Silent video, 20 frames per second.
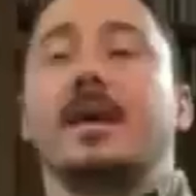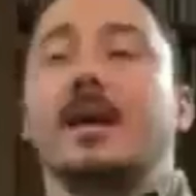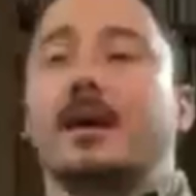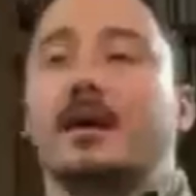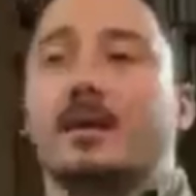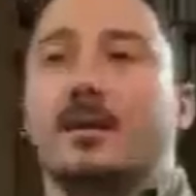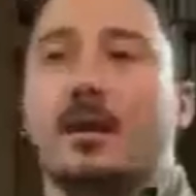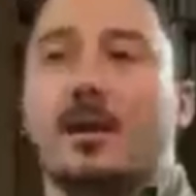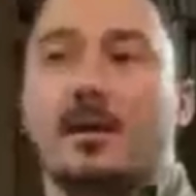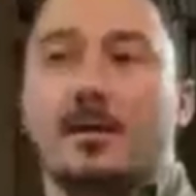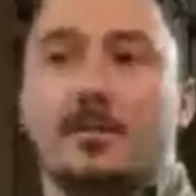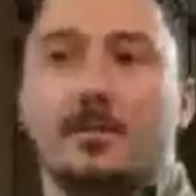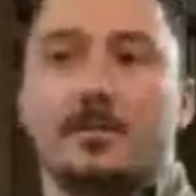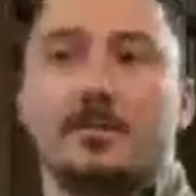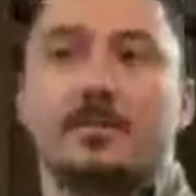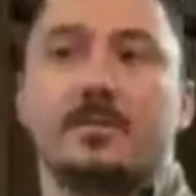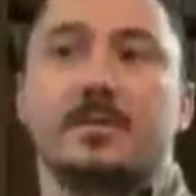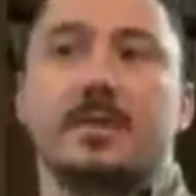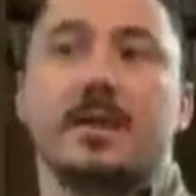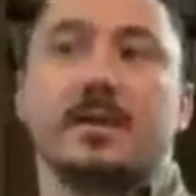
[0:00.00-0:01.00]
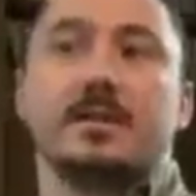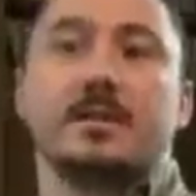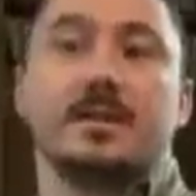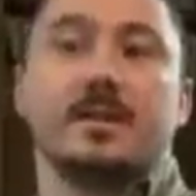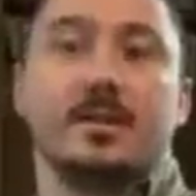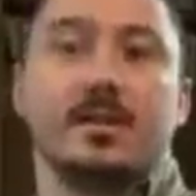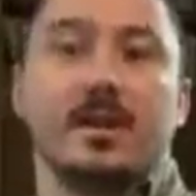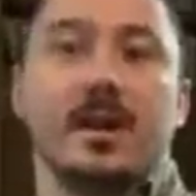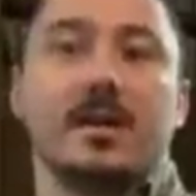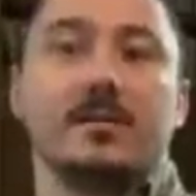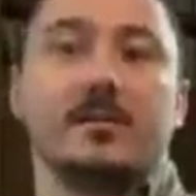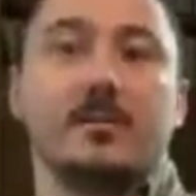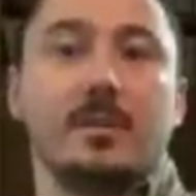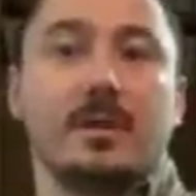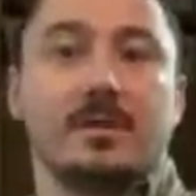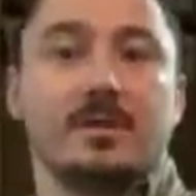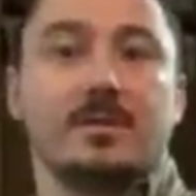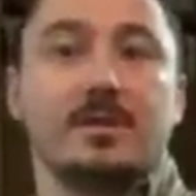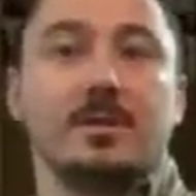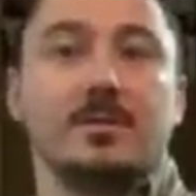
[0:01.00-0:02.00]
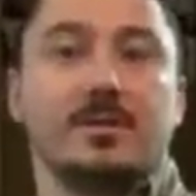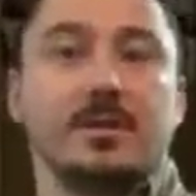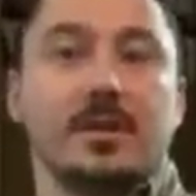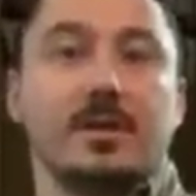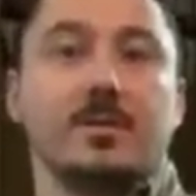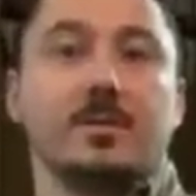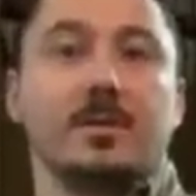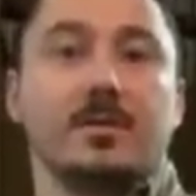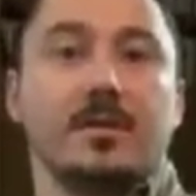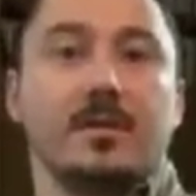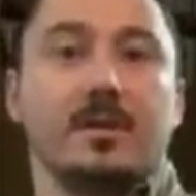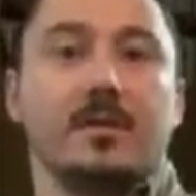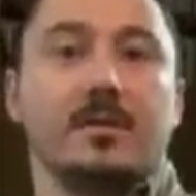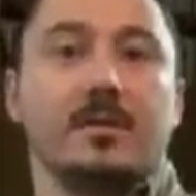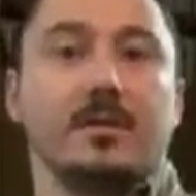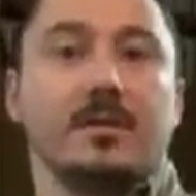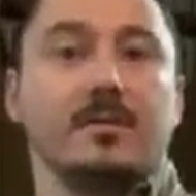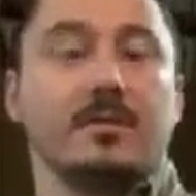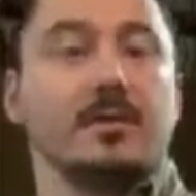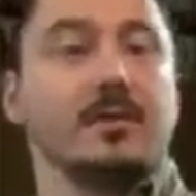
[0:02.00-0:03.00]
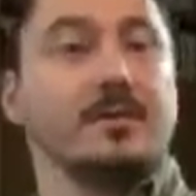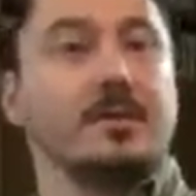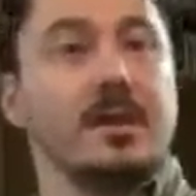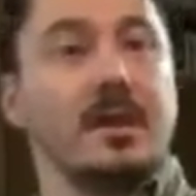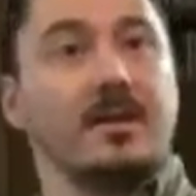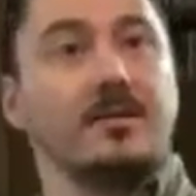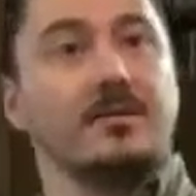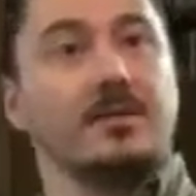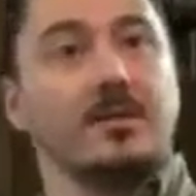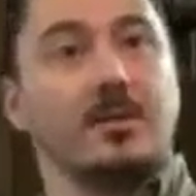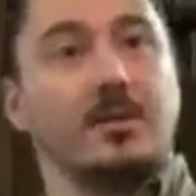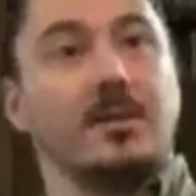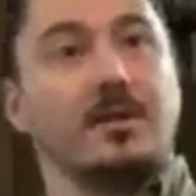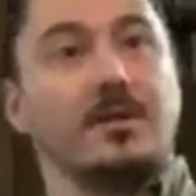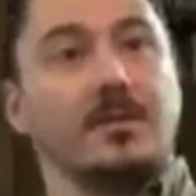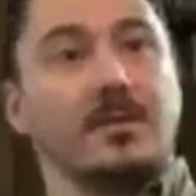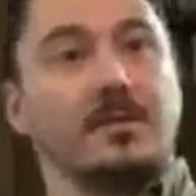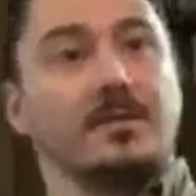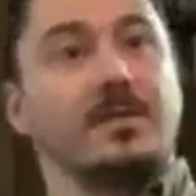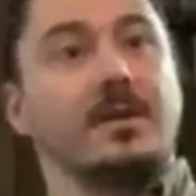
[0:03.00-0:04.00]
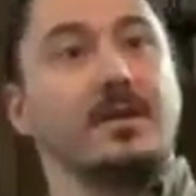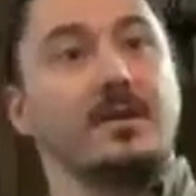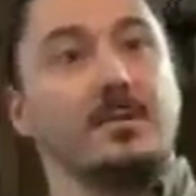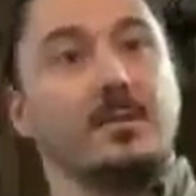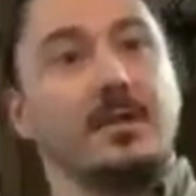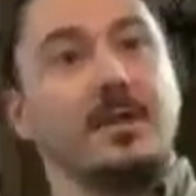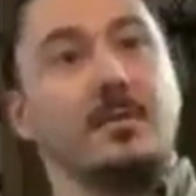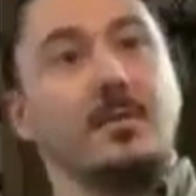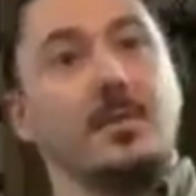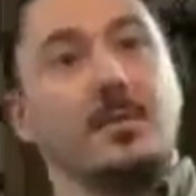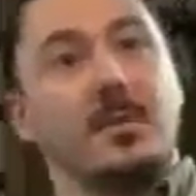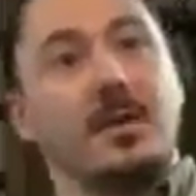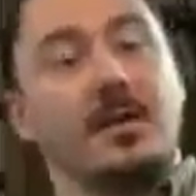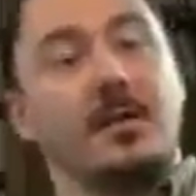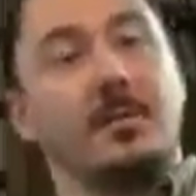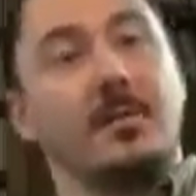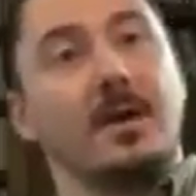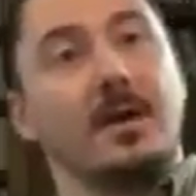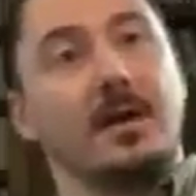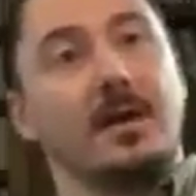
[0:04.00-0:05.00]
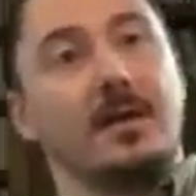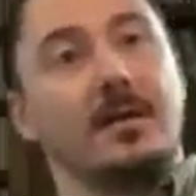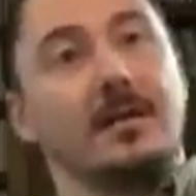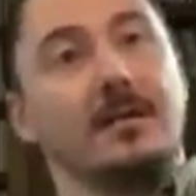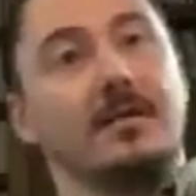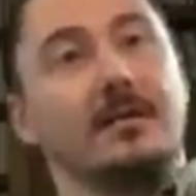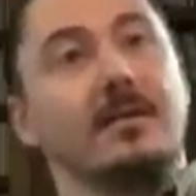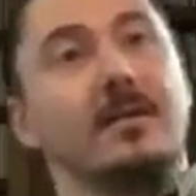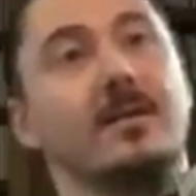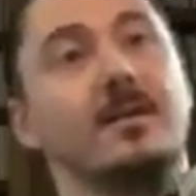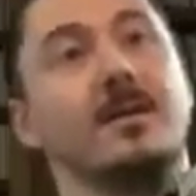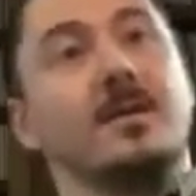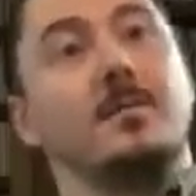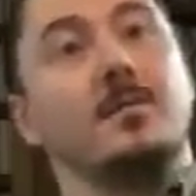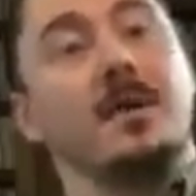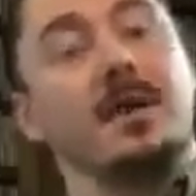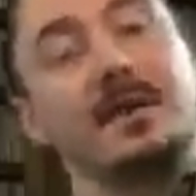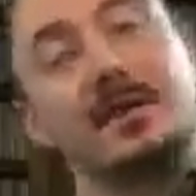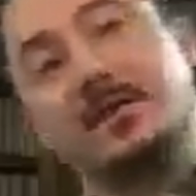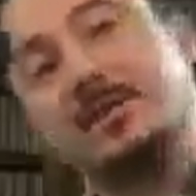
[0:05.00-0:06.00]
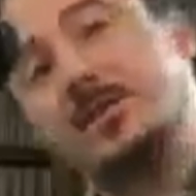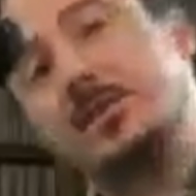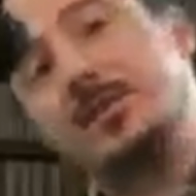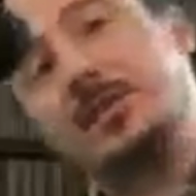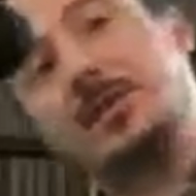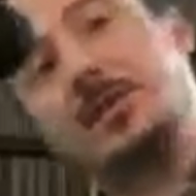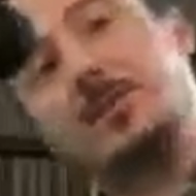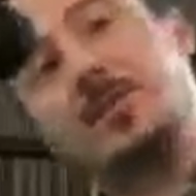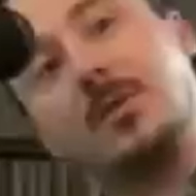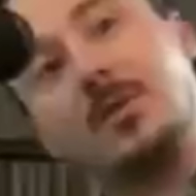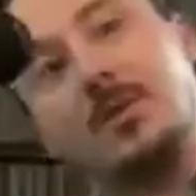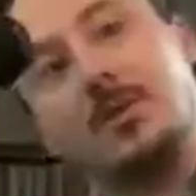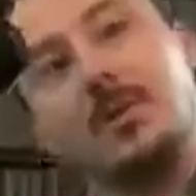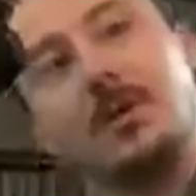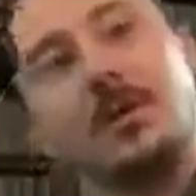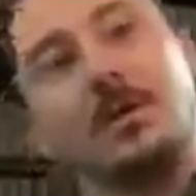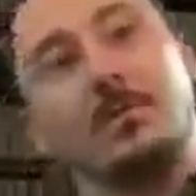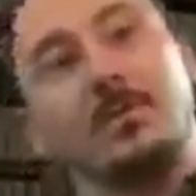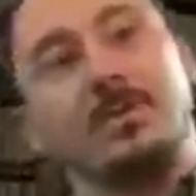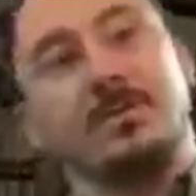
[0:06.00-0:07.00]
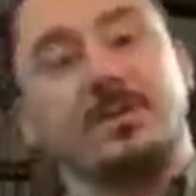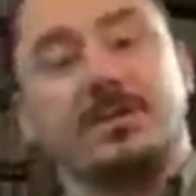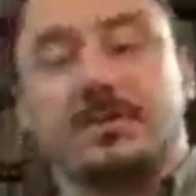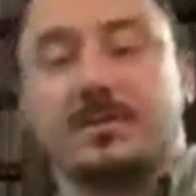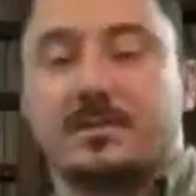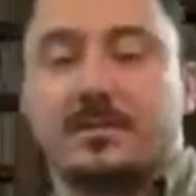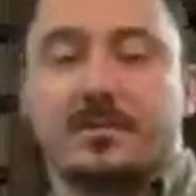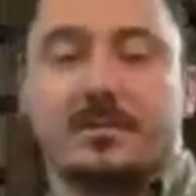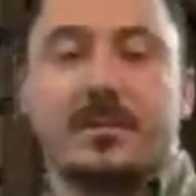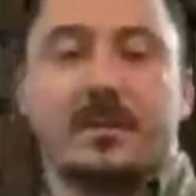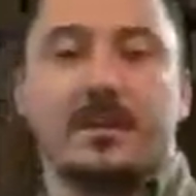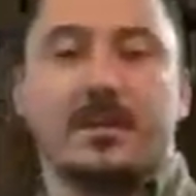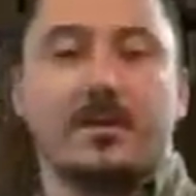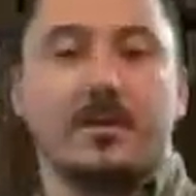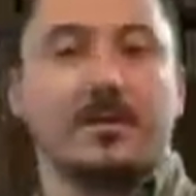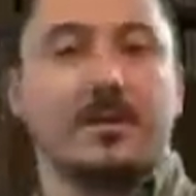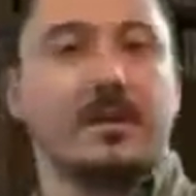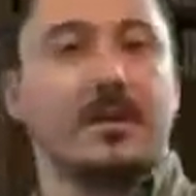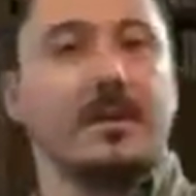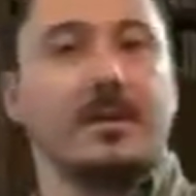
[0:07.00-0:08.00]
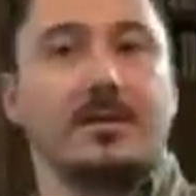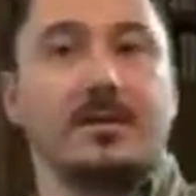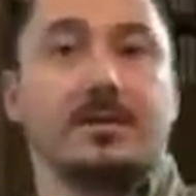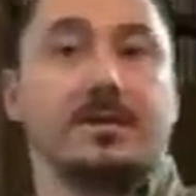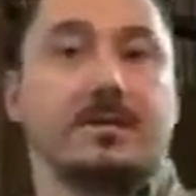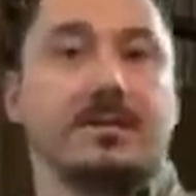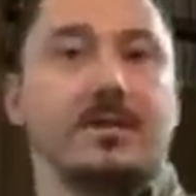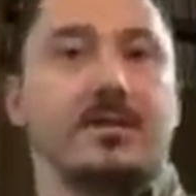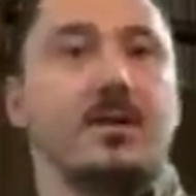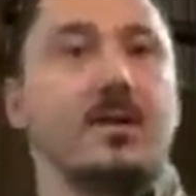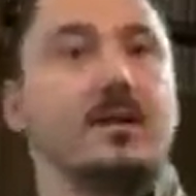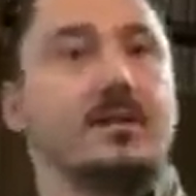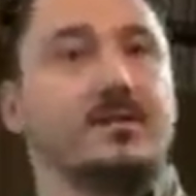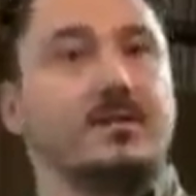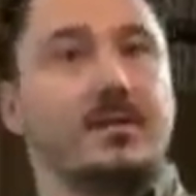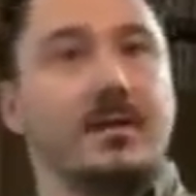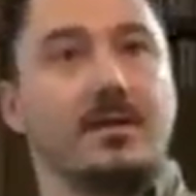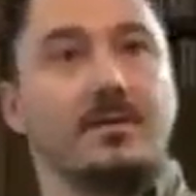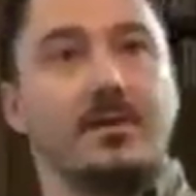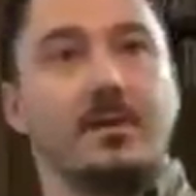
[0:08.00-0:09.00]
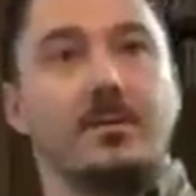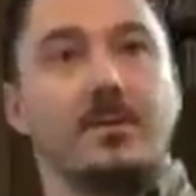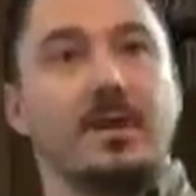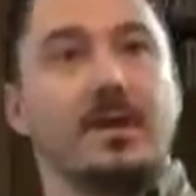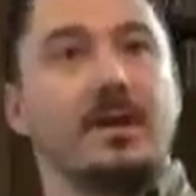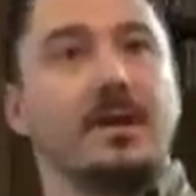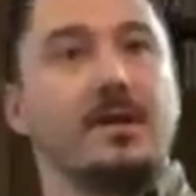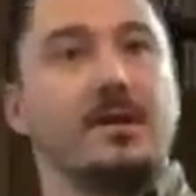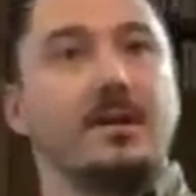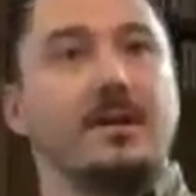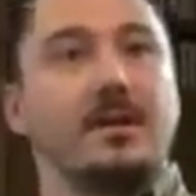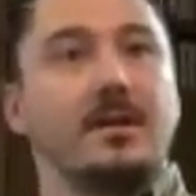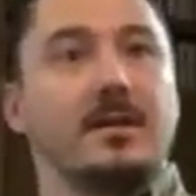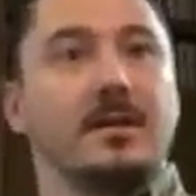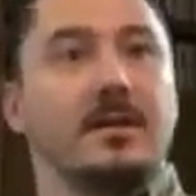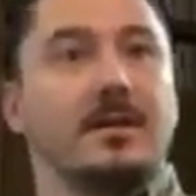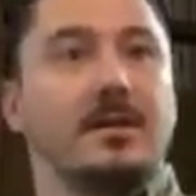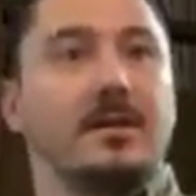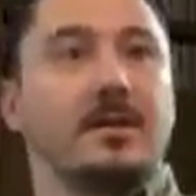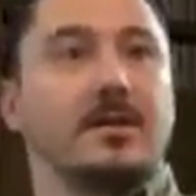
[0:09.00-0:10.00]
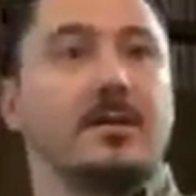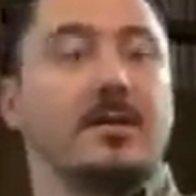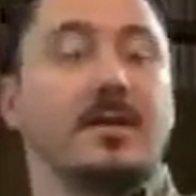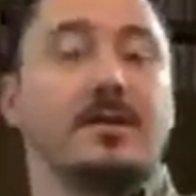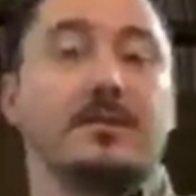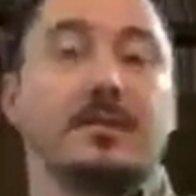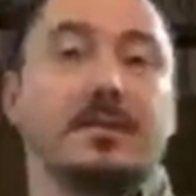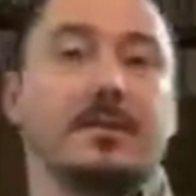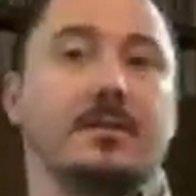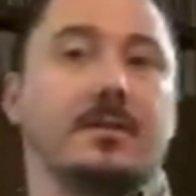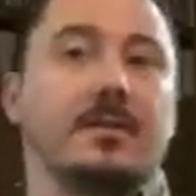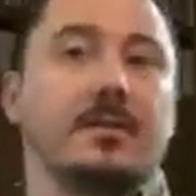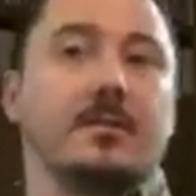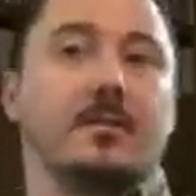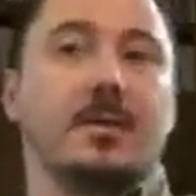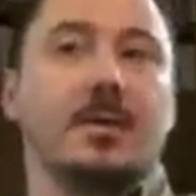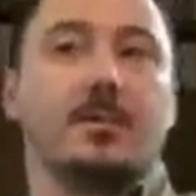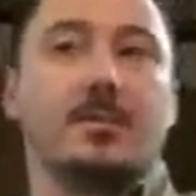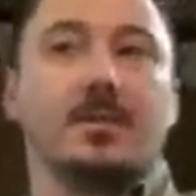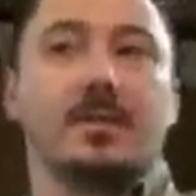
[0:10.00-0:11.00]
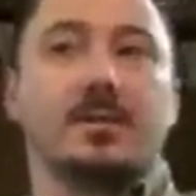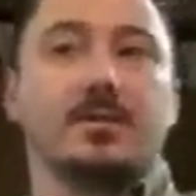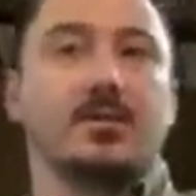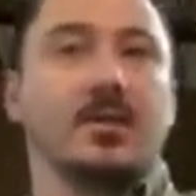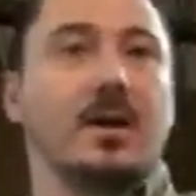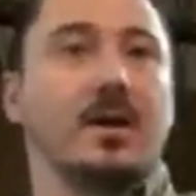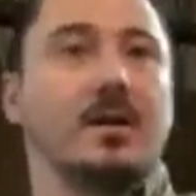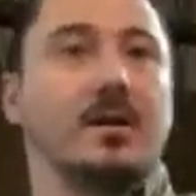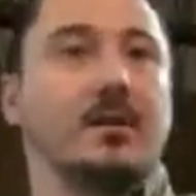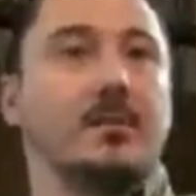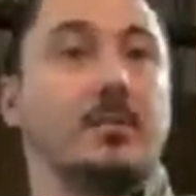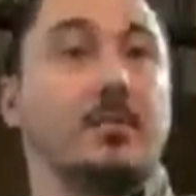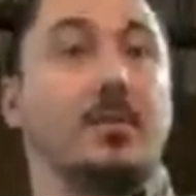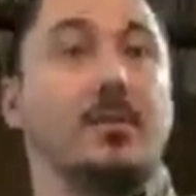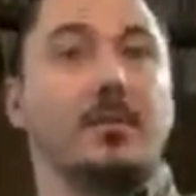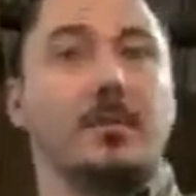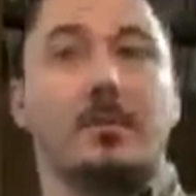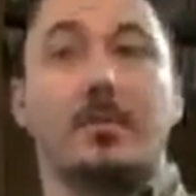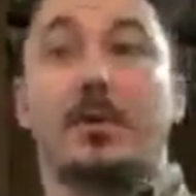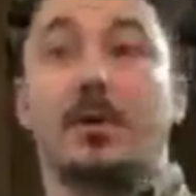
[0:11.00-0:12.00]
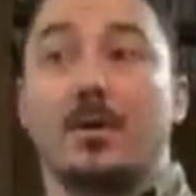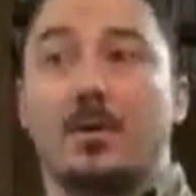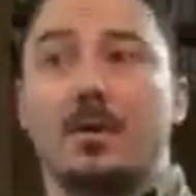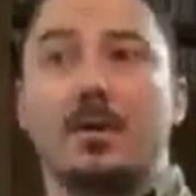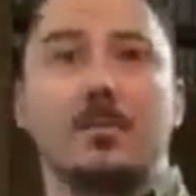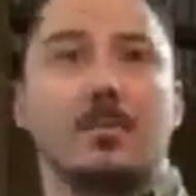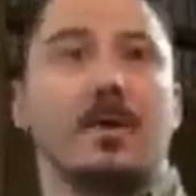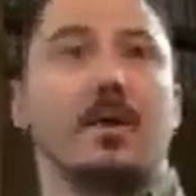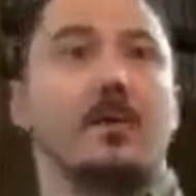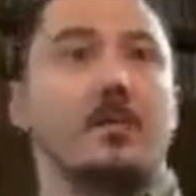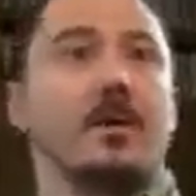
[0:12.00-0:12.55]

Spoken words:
Yeah, you have to be associated with a university after 2013 to become a paramedic and make it a 2-year program, which is, increasing the cost for everybody. Even people that try to put on a